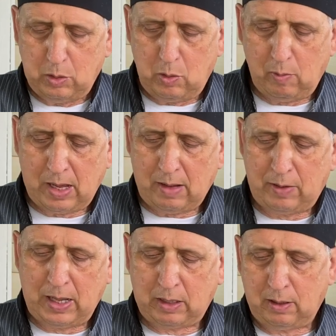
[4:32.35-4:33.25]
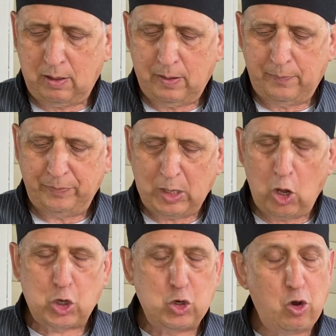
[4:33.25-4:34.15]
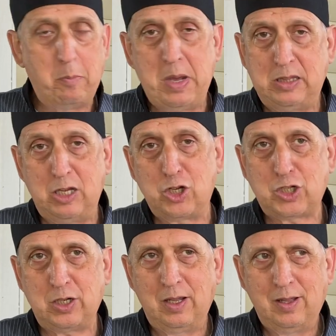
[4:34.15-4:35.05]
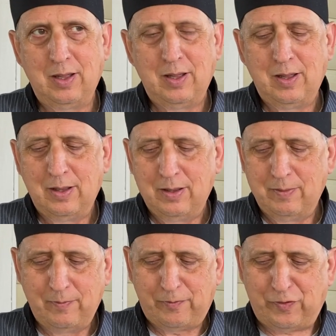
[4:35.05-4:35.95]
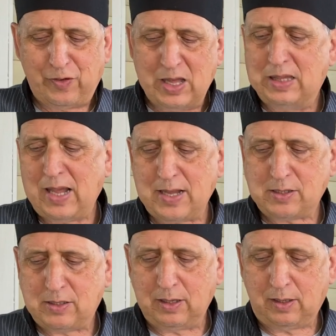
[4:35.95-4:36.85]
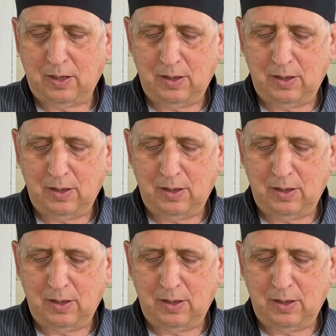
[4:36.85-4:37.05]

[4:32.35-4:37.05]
You have like a gourmet dish. Fantastic.